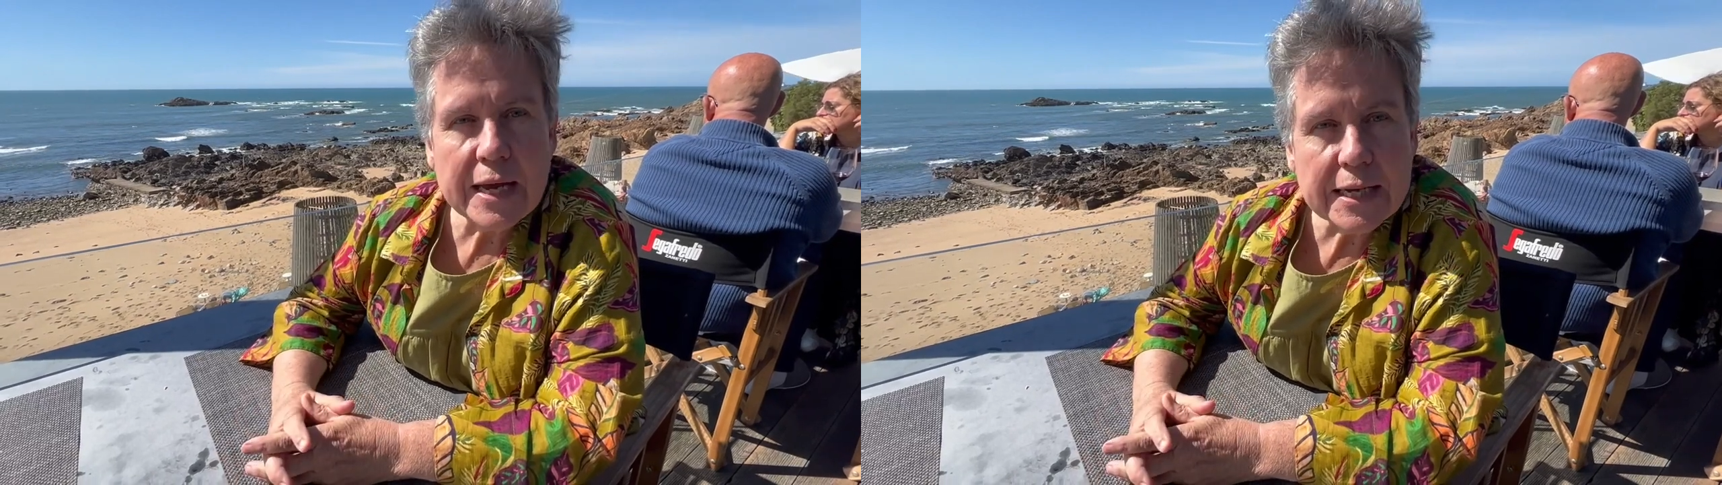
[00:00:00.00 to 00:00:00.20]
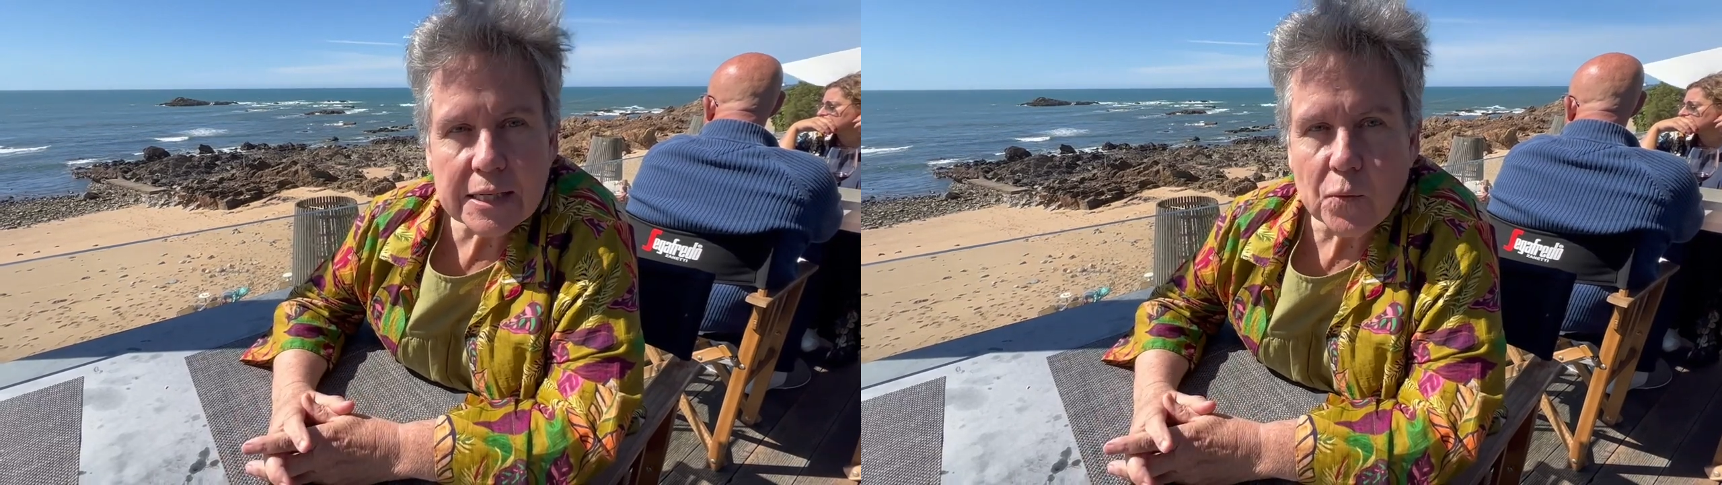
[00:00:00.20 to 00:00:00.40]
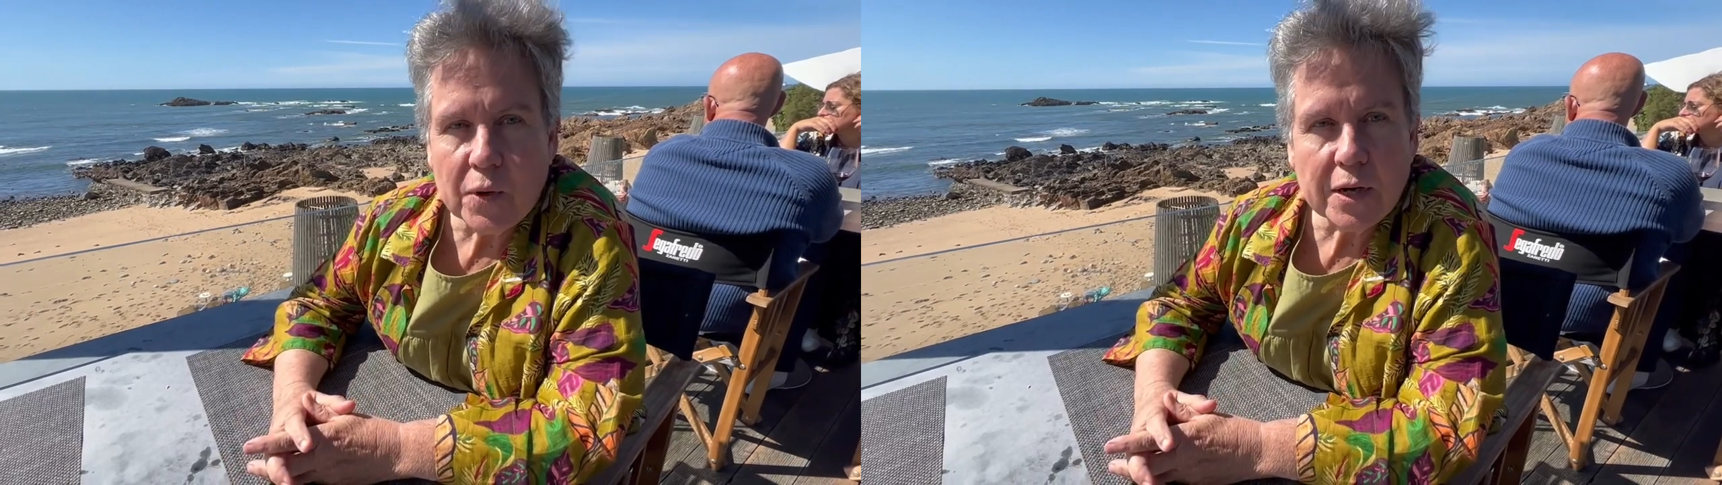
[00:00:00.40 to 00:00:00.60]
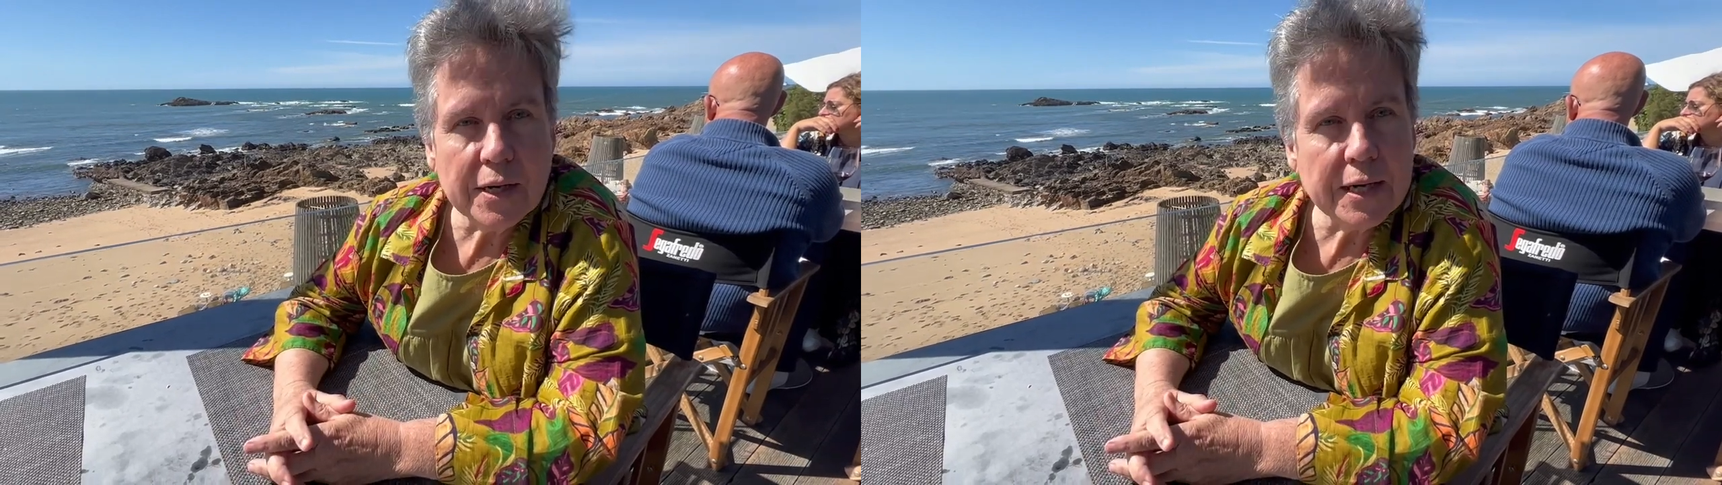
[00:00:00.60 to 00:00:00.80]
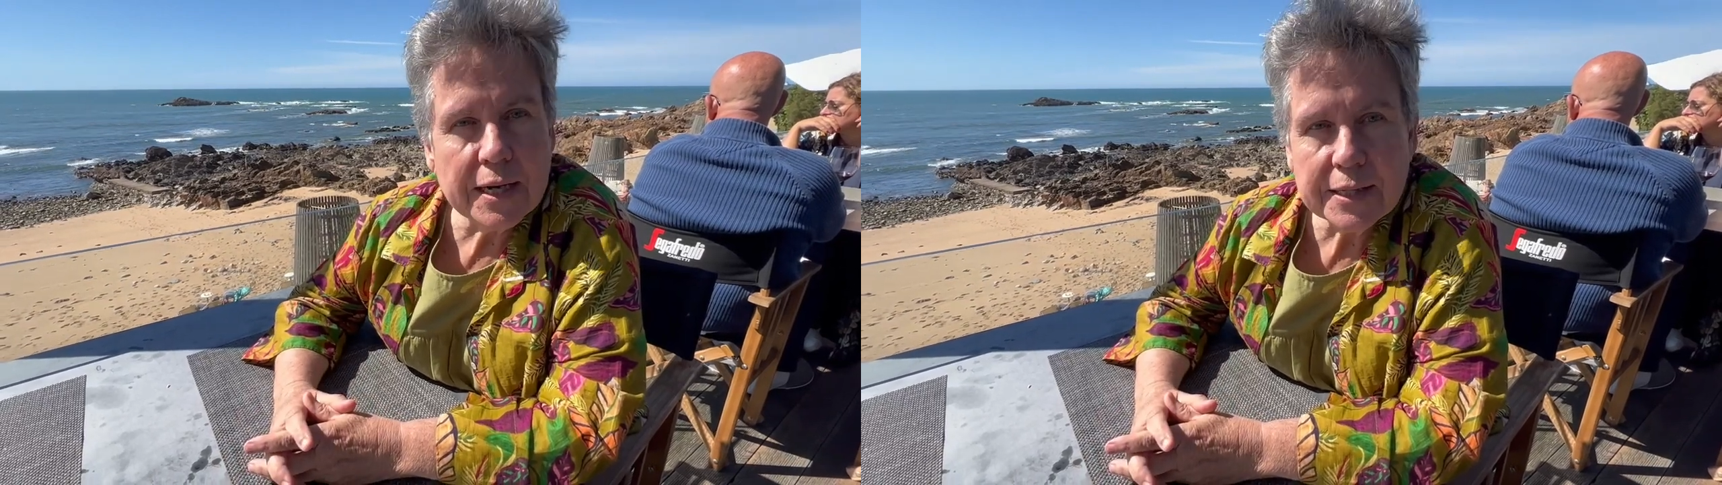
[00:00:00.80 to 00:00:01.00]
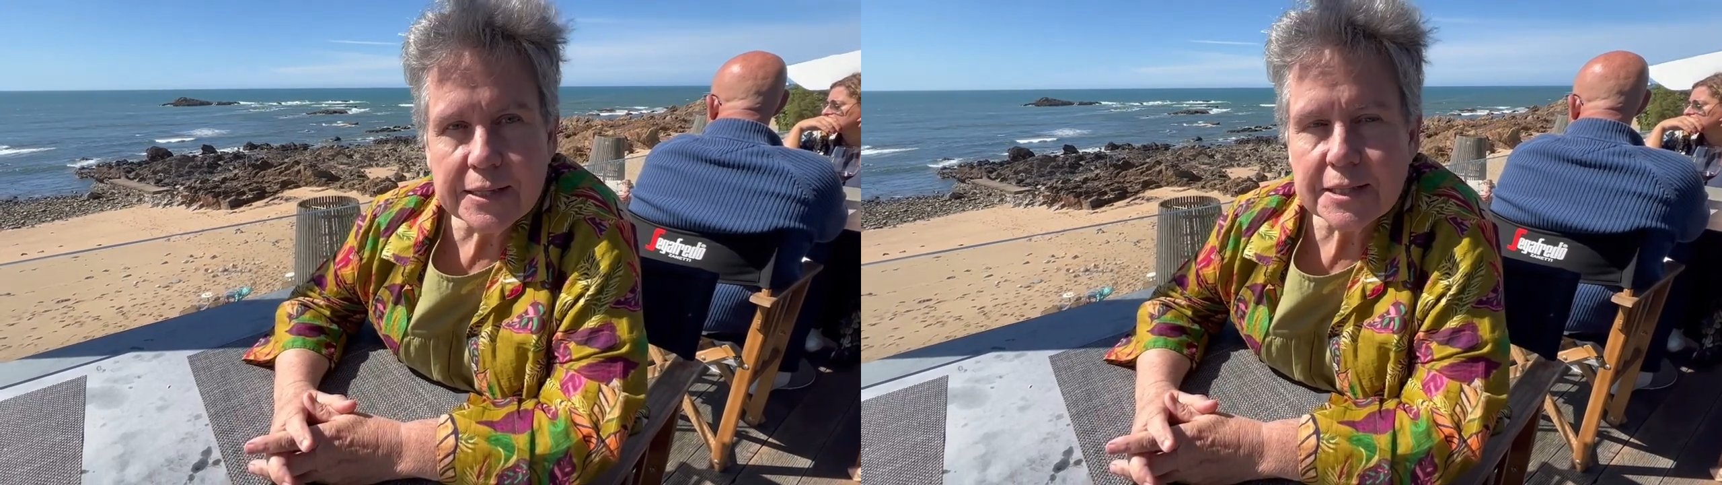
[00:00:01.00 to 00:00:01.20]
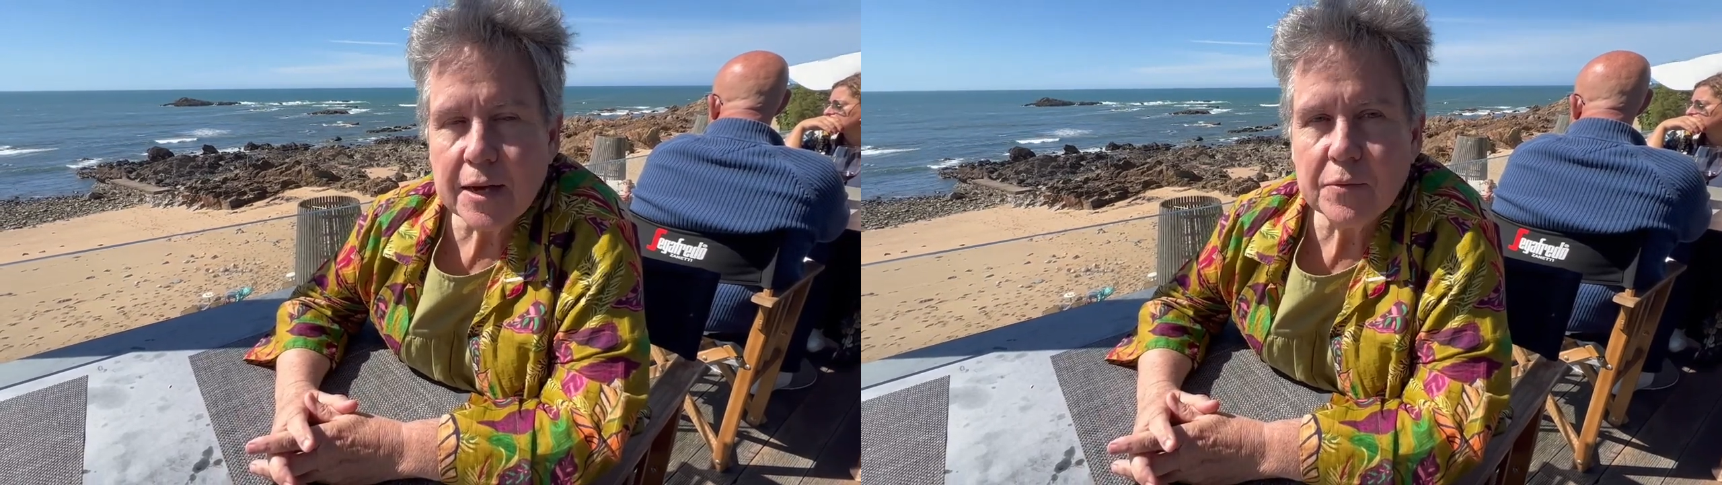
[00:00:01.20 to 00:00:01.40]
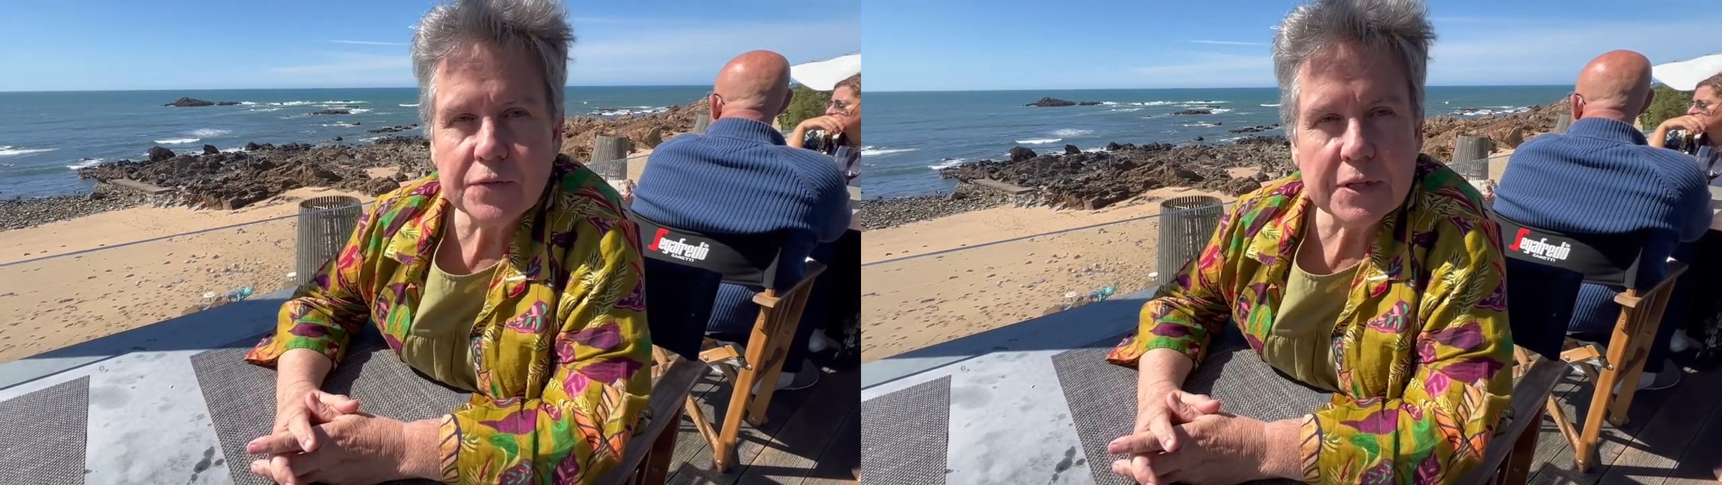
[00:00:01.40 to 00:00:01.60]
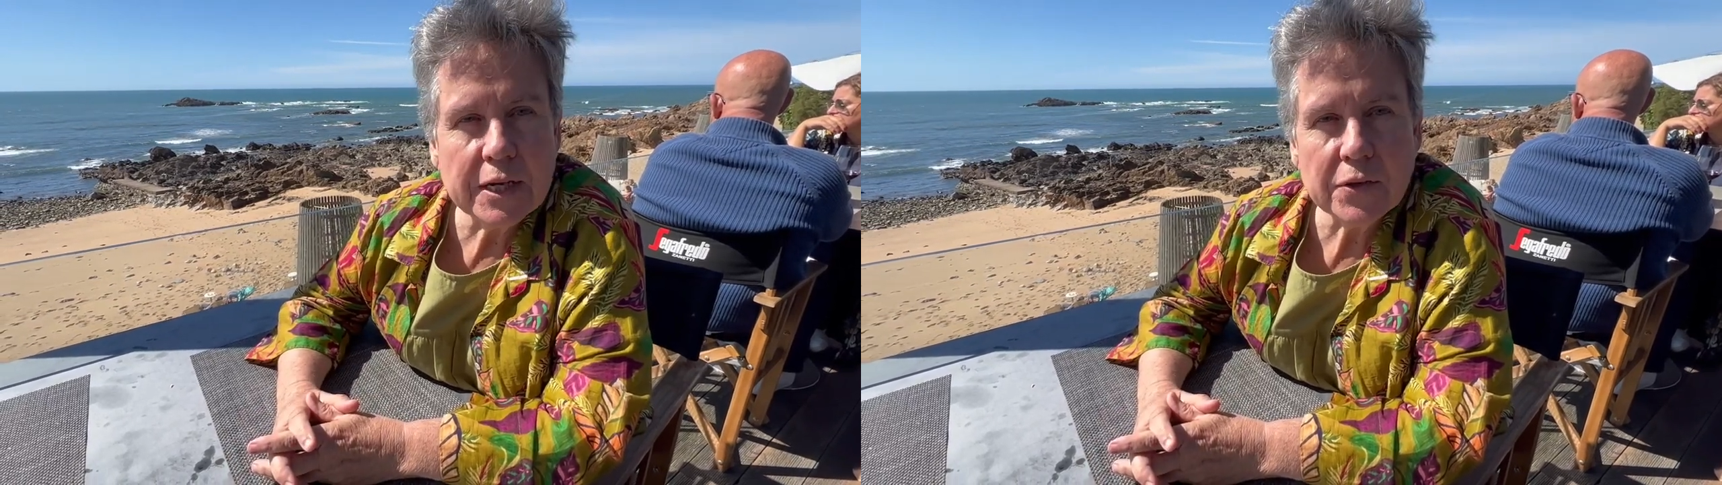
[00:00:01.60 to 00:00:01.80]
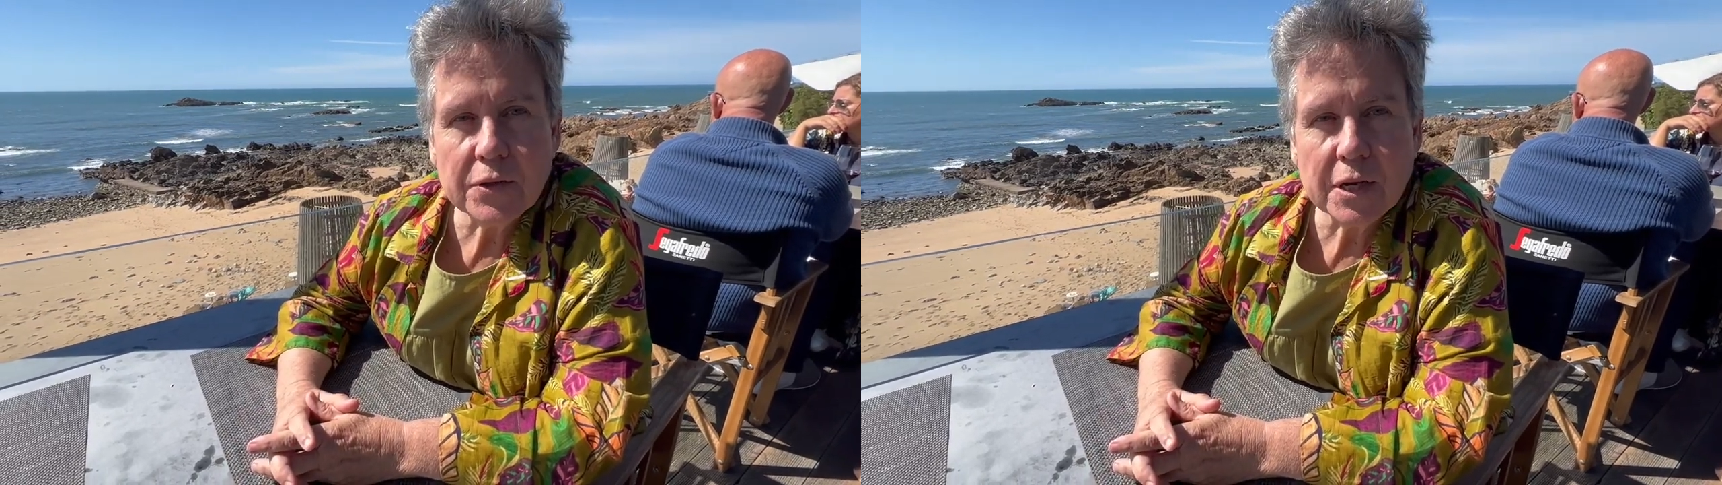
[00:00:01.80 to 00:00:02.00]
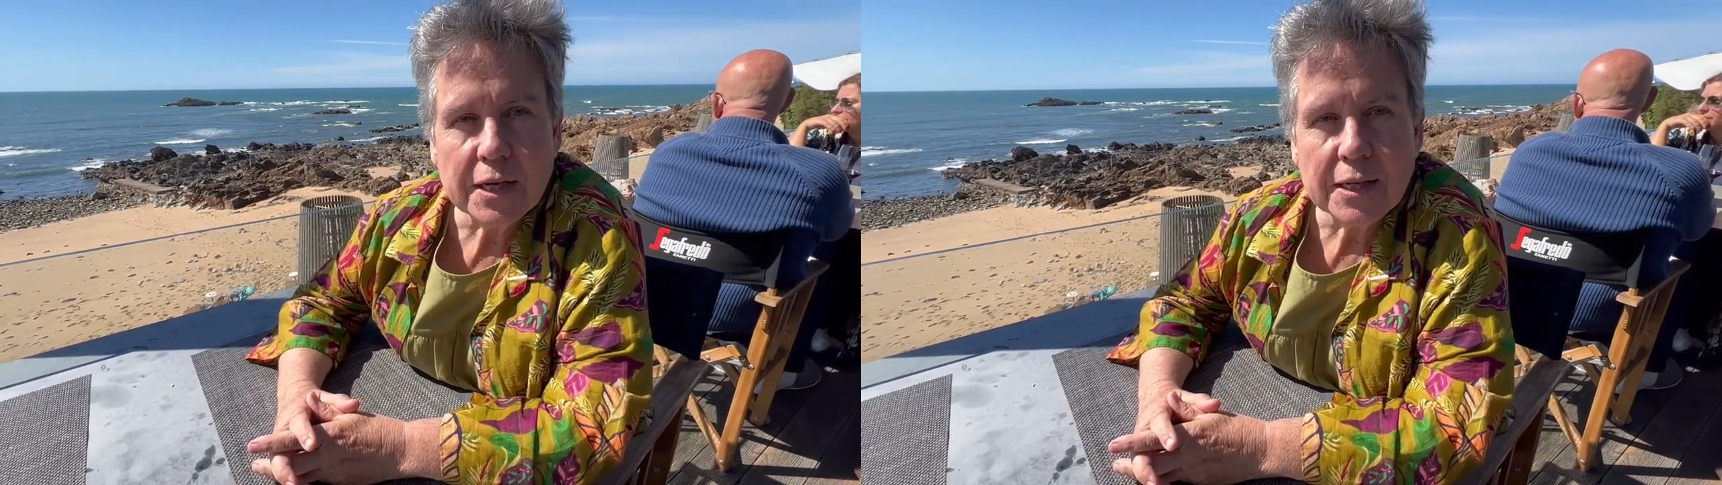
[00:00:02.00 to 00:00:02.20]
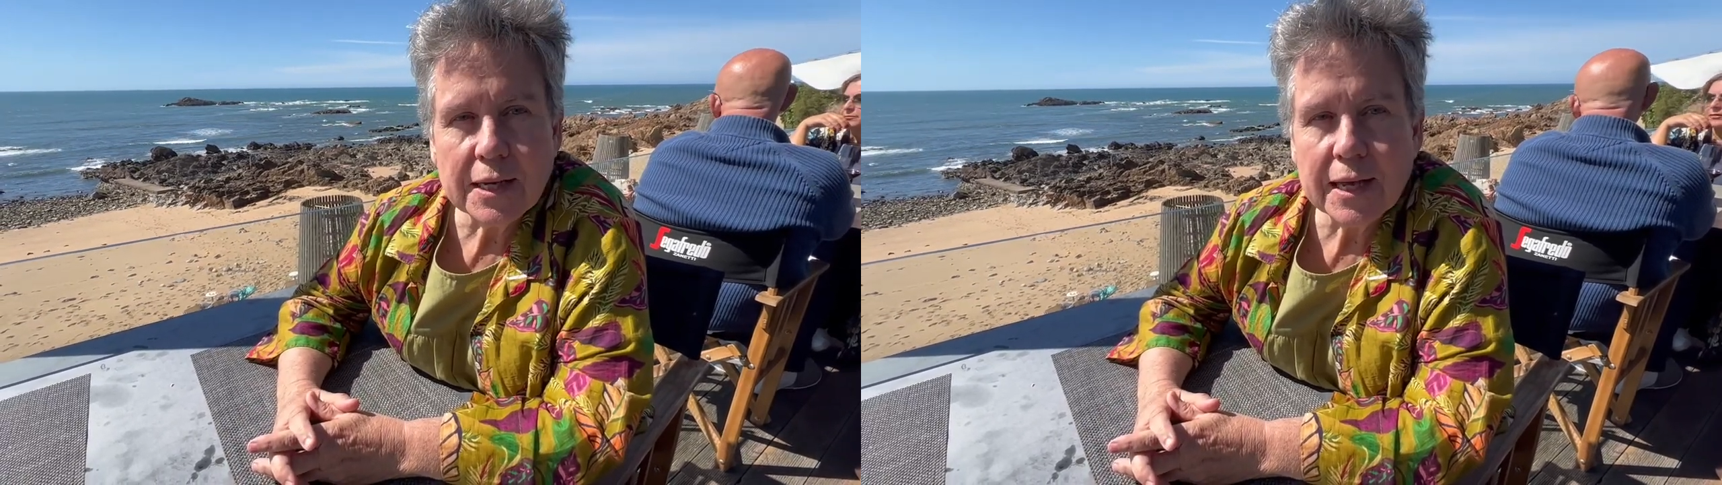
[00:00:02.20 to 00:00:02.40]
anywhere at any time of day or night,